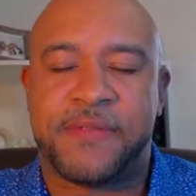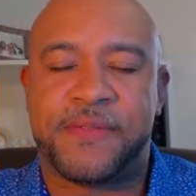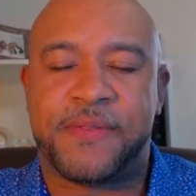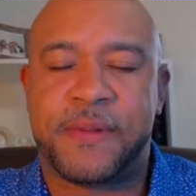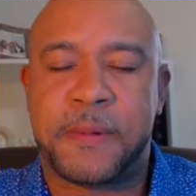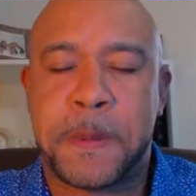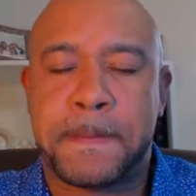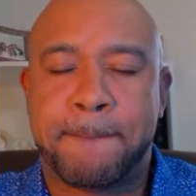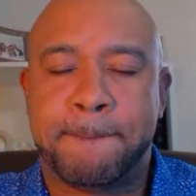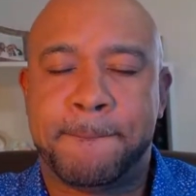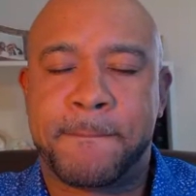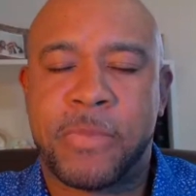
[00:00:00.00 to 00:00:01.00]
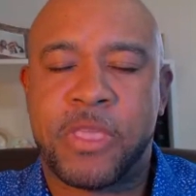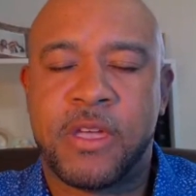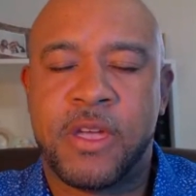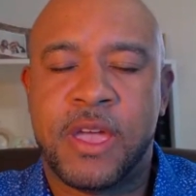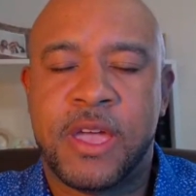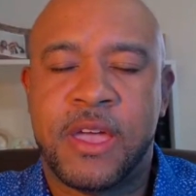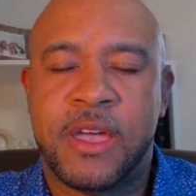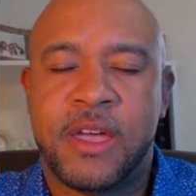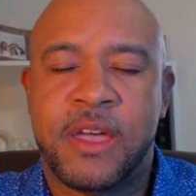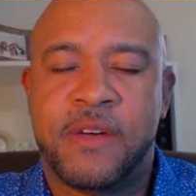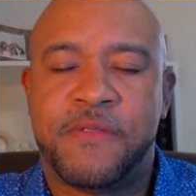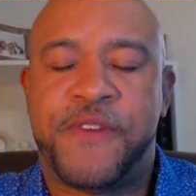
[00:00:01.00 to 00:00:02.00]
Father, our needs this
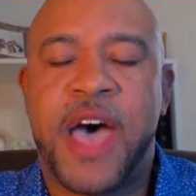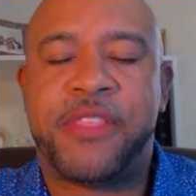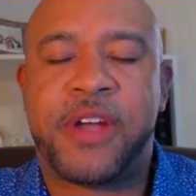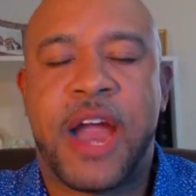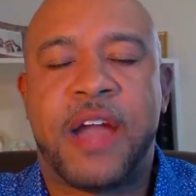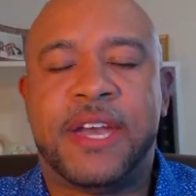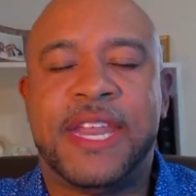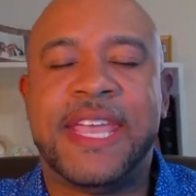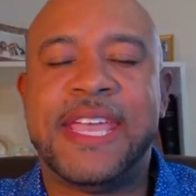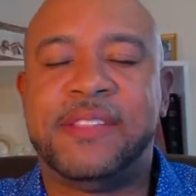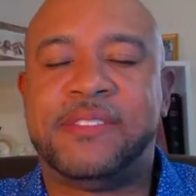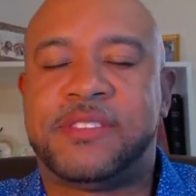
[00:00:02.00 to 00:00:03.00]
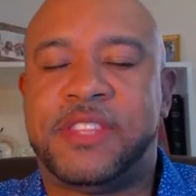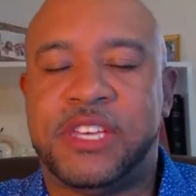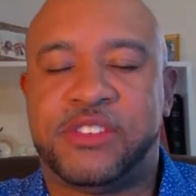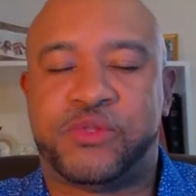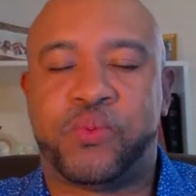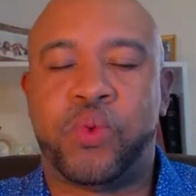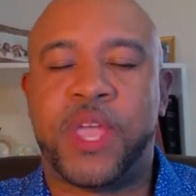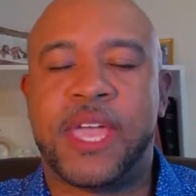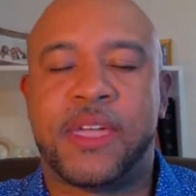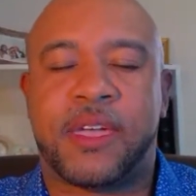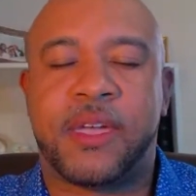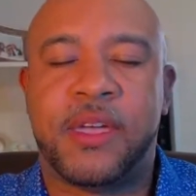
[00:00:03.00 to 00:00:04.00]
week are
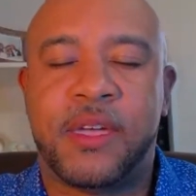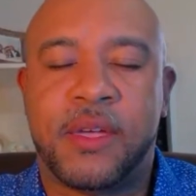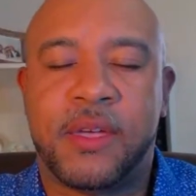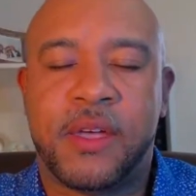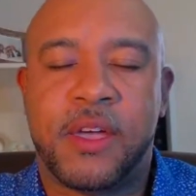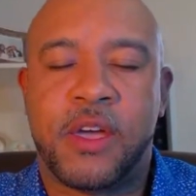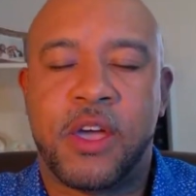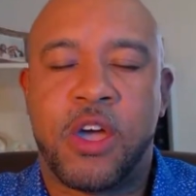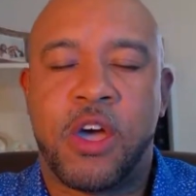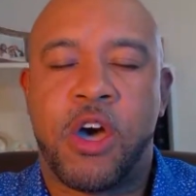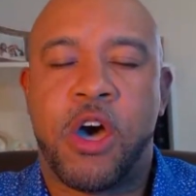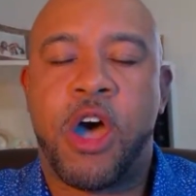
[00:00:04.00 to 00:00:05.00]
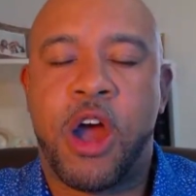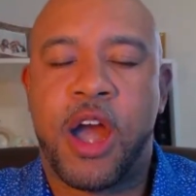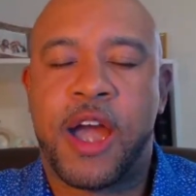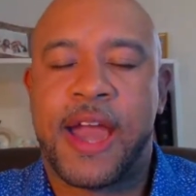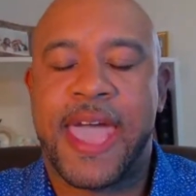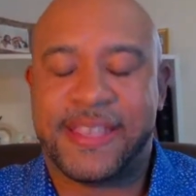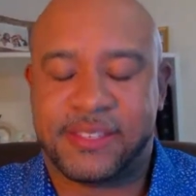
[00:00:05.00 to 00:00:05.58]
as different as